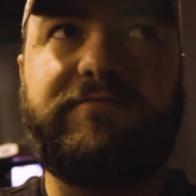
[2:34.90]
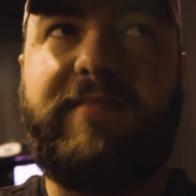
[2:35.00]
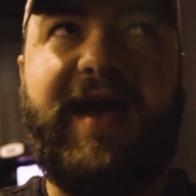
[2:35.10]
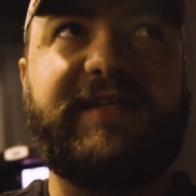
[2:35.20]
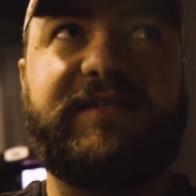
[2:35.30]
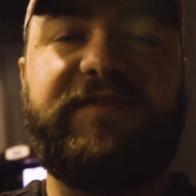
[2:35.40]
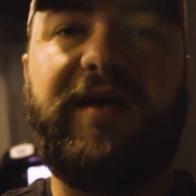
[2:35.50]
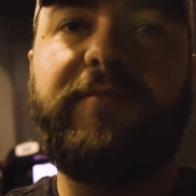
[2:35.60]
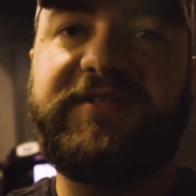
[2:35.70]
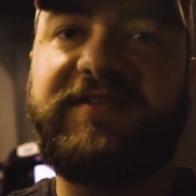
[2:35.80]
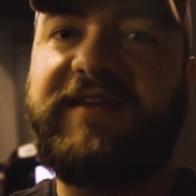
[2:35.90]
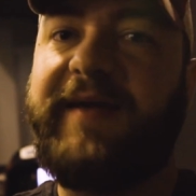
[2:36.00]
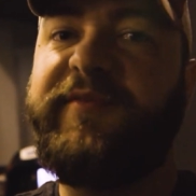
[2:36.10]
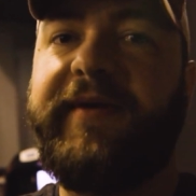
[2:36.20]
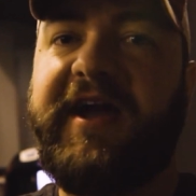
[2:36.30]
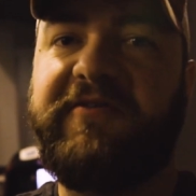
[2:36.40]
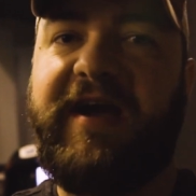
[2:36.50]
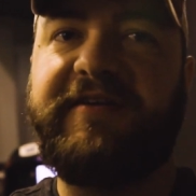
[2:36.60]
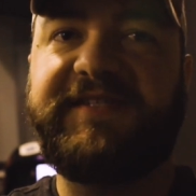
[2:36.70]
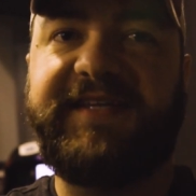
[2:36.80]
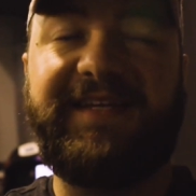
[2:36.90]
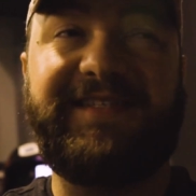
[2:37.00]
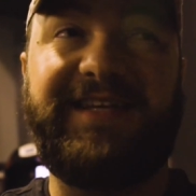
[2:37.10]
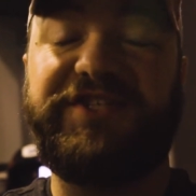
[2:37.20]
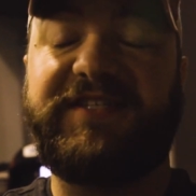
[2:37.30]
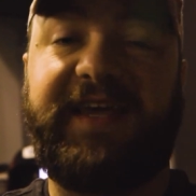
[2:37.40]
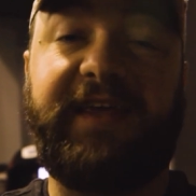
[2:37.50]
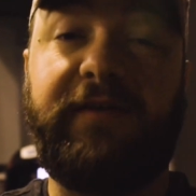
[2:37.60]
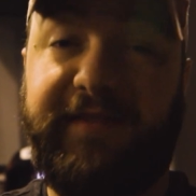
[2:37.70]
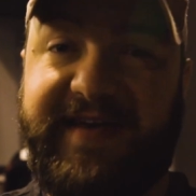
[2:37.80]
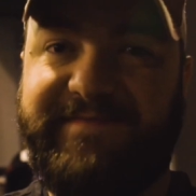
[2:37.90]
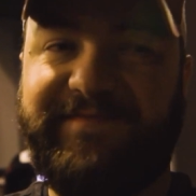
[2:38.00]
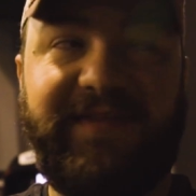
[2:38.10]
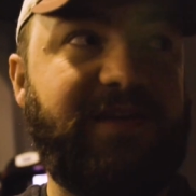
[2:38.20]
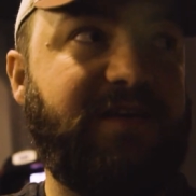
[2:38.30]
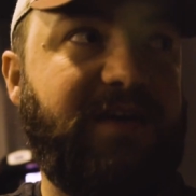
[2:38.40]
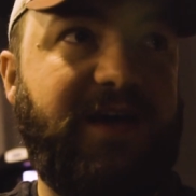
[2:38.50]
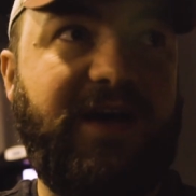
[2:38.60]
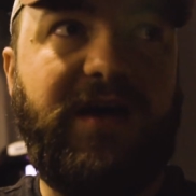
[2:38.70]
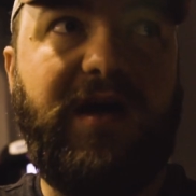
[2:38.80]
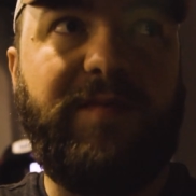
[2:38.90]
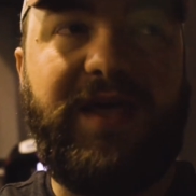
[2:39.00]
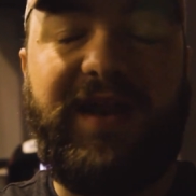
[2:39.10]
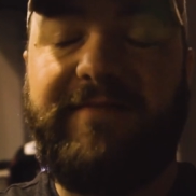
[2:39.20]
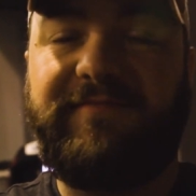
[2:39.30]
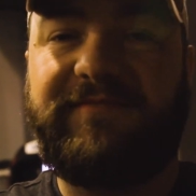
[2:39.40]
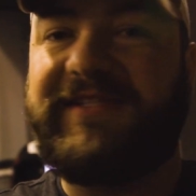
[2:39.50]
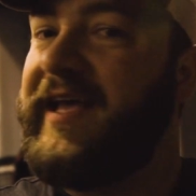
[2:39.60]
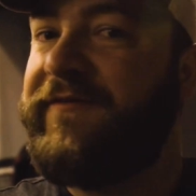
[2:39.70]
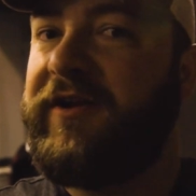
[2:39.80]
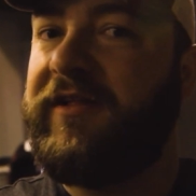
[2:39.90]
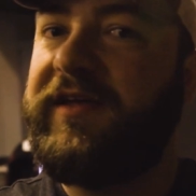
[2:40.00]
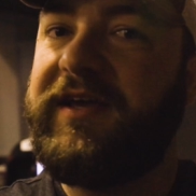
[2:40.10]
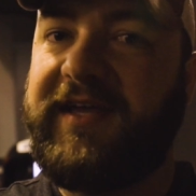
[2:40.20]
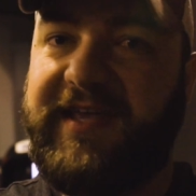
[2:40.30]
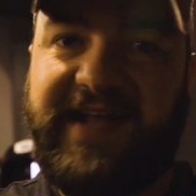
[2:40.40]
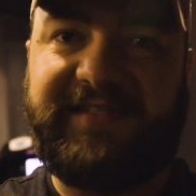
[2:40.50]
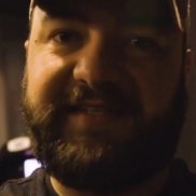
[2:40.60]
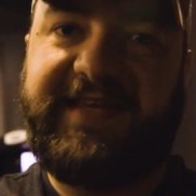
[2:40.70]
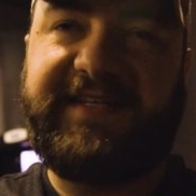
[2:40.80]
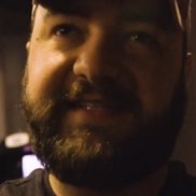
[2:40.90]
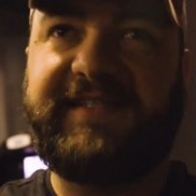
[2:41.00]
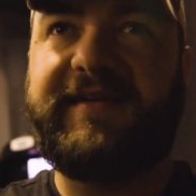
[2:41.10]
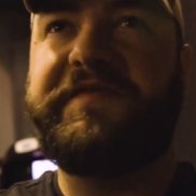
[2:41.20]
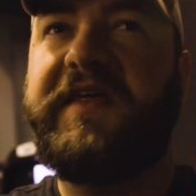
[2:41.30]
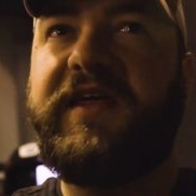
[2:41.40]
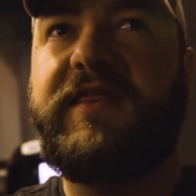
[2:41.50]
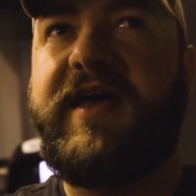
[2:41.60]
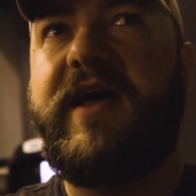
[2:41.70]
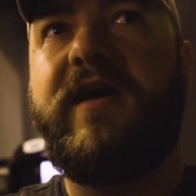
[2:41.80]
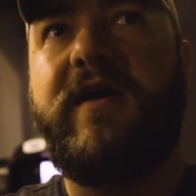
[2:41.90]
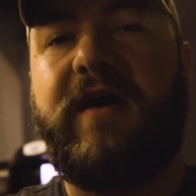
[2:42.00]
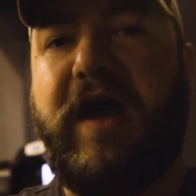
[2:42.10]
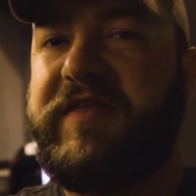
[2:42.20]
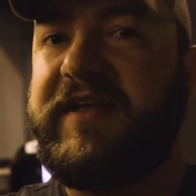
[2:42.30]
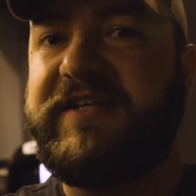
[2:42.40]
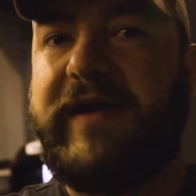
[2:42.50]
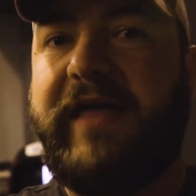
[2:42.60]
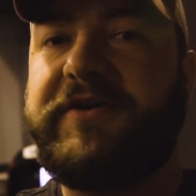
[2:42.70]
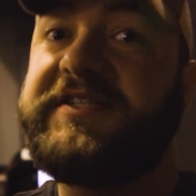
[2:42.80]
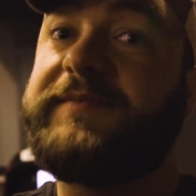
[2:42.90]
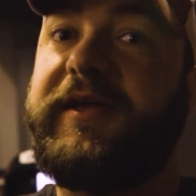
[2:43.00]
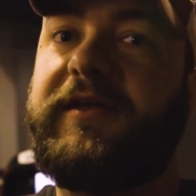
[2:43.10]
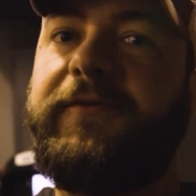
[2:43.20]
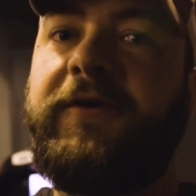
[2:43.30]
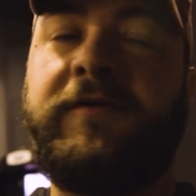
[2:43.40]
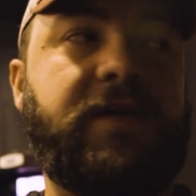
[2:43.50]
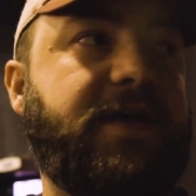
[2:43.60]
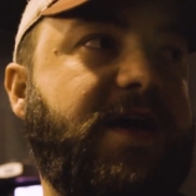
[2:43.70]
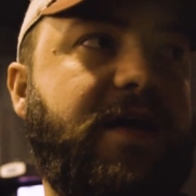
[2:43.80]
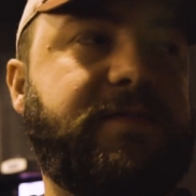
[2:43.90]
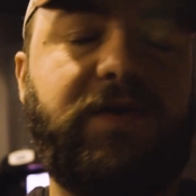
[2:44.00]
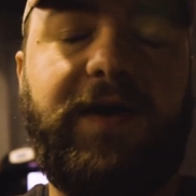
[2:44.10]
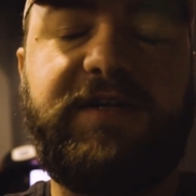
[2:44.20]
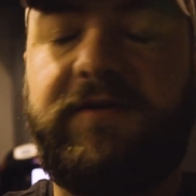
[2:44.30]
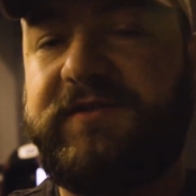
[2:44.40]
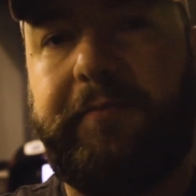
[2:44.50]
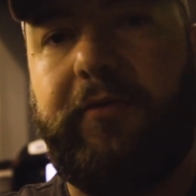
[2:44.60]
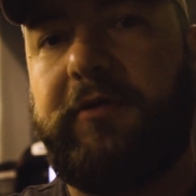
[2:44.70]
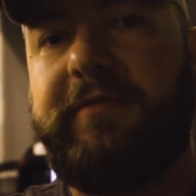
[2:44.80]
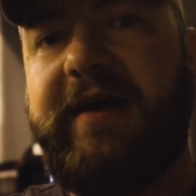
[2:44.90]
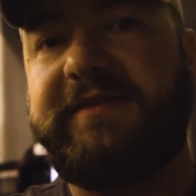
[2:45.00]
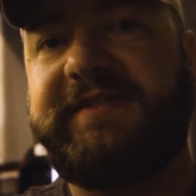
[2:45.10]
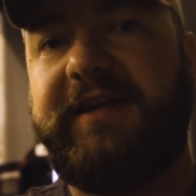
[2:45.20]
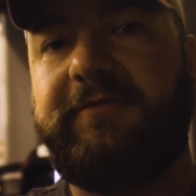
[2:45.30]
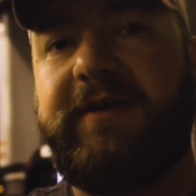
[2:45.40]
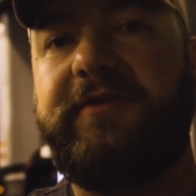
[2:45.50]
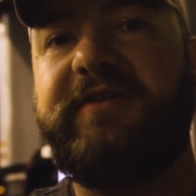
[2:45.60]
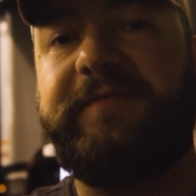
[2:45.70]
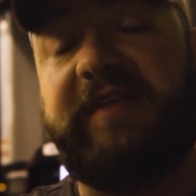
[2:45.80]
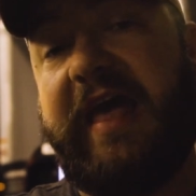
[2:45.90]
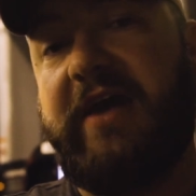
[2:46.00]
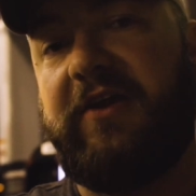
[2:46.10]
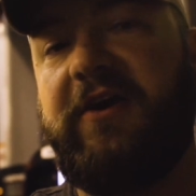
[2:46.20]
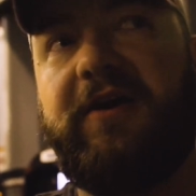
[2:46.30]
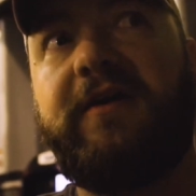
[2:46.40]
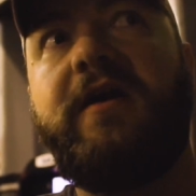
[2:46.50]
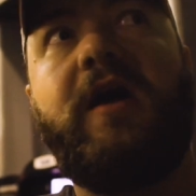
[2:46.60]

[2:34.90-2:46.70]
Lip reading: massive numbers of diamondback rattlesnakes and just kill them. And I'm definitely against this. It's something that I think is rather despicable, so I don't support rattlesnake roundups at all.